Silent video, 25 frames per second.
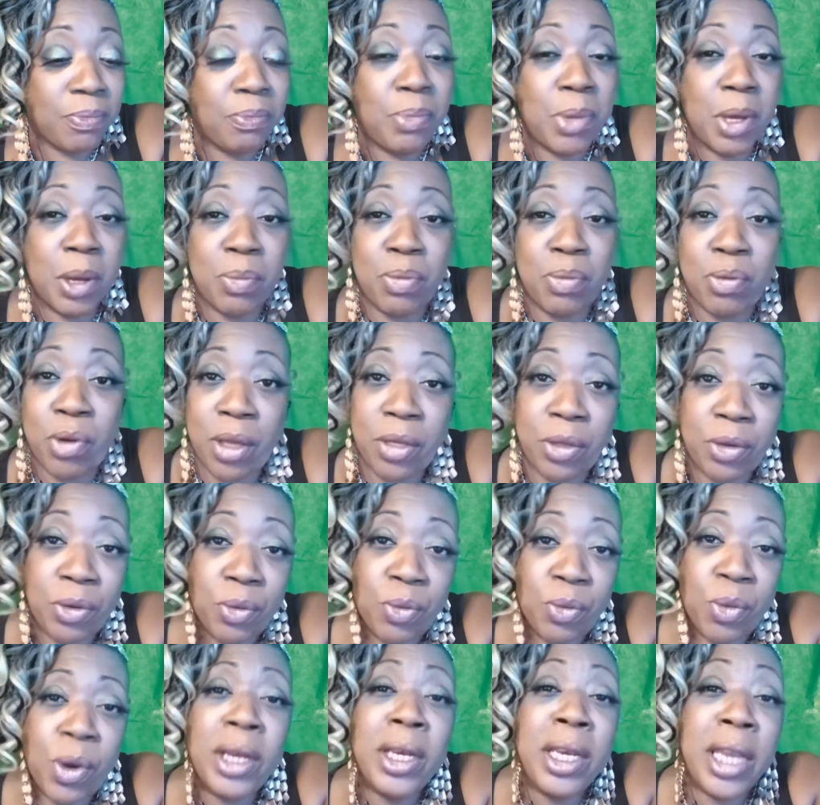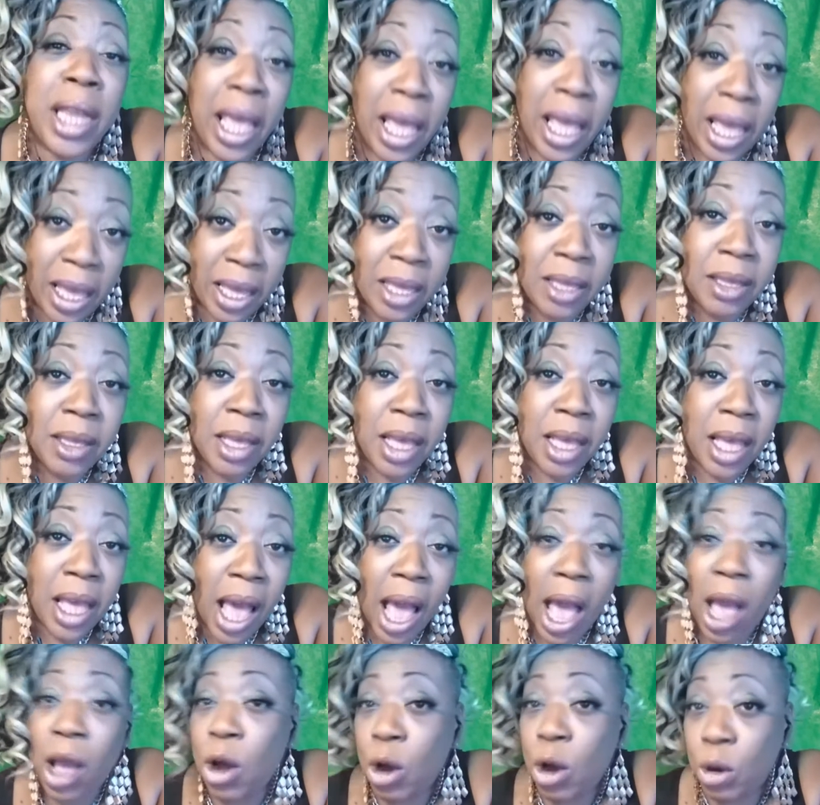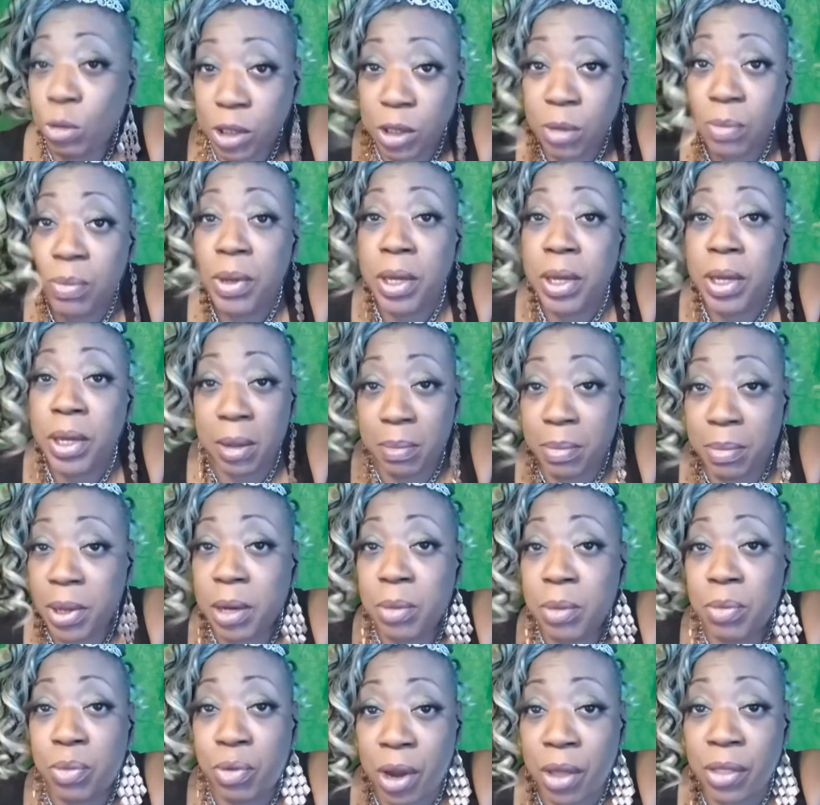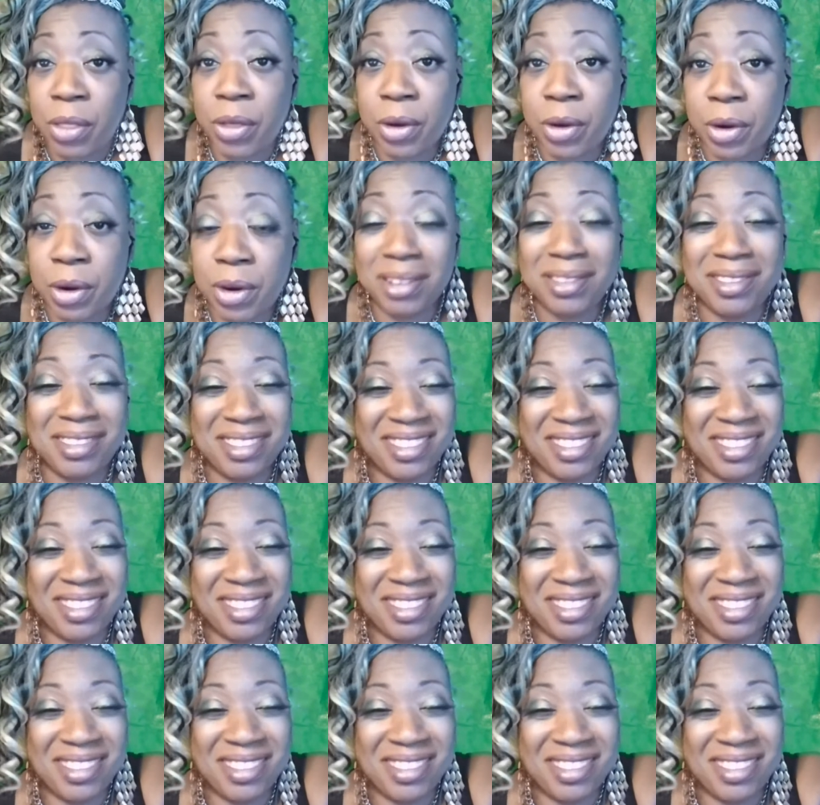Big Brother. One day I hope to be in Big Brother.